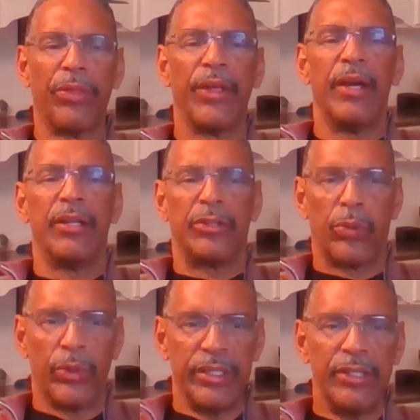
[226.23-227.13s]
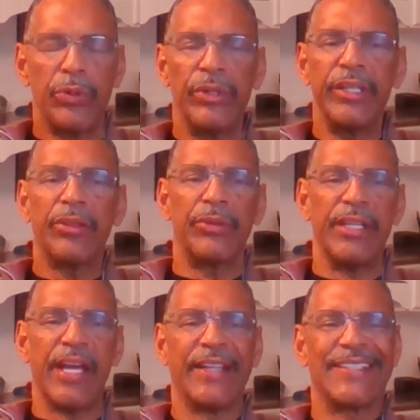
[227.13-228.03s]
2023 at
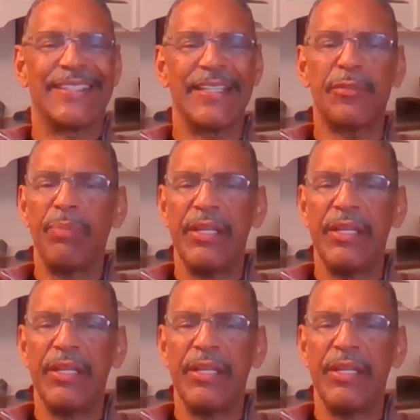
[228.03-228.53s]
6 p.m.